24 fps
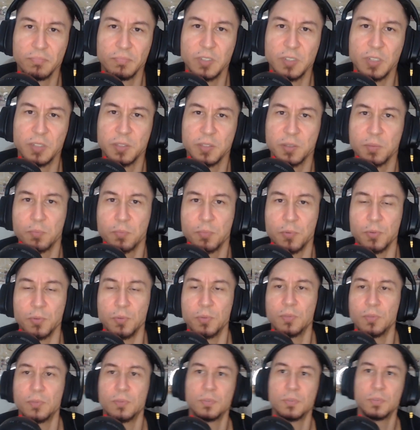It's
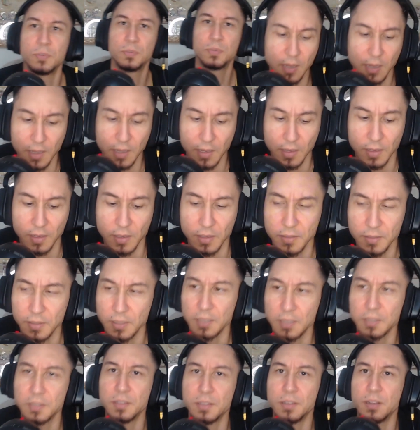beautiful. That's
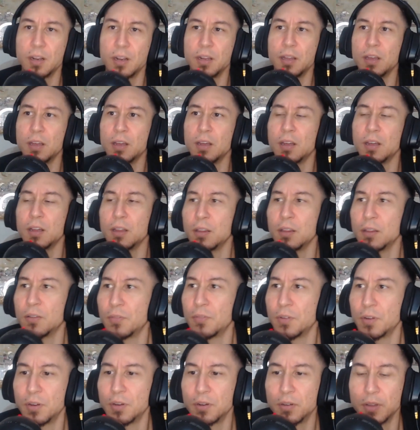excellent. I love
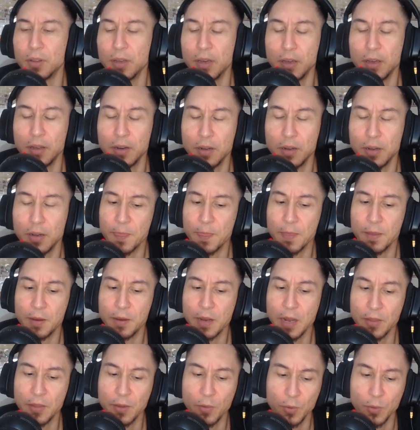to hear that. And
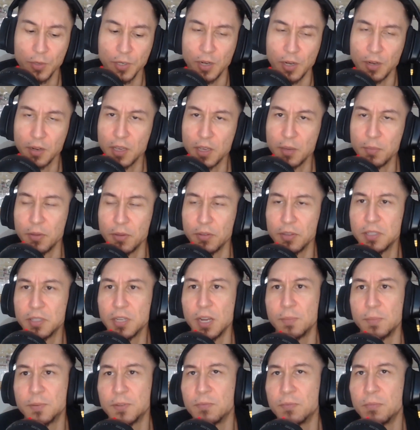now that we're talking about these
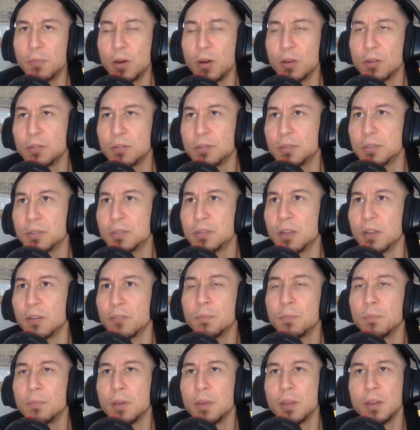types of models and stuff,
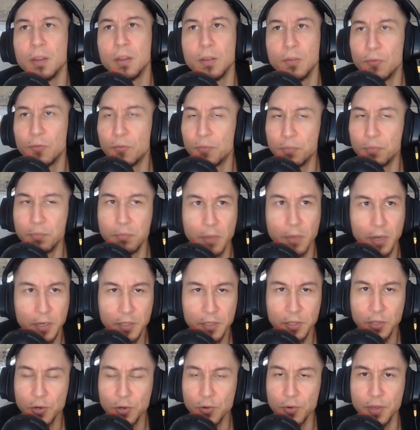and you've
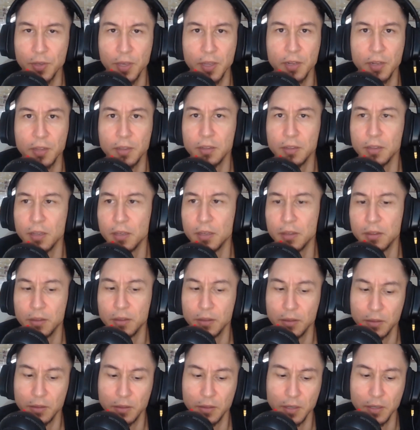mentioned creating like
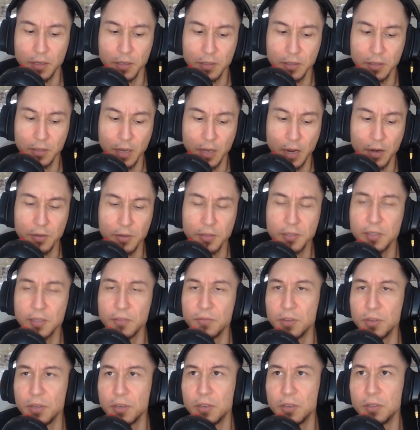the entire
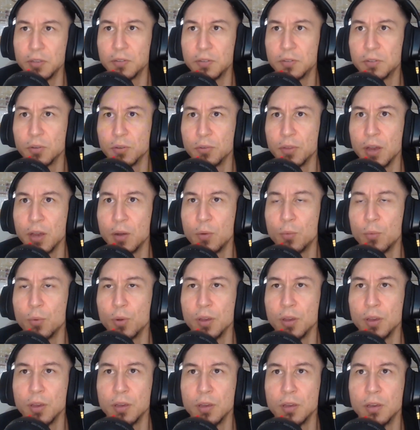CVEs so that
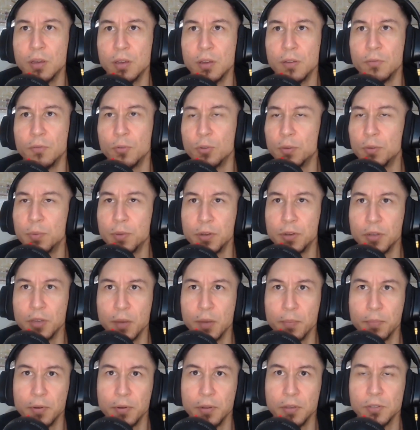way vulnerability
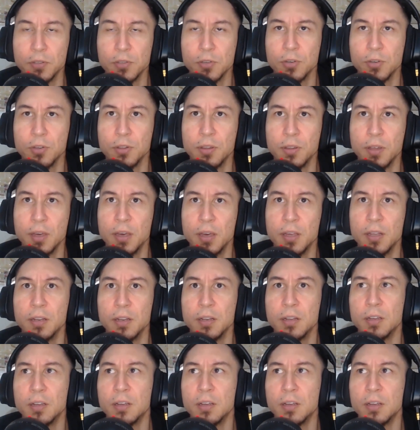companies could then